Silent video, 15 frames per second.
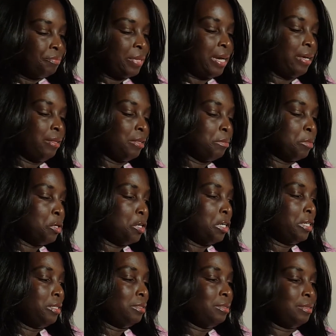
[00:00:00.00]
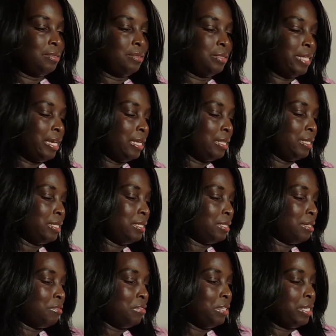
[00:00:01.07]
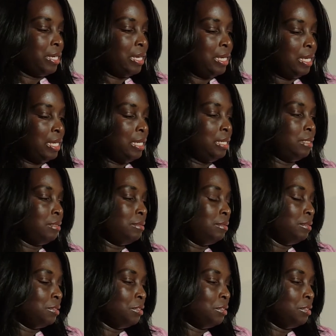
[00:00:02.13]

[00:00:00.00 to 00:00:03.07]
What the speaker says: pile them on. Take this every day, eat,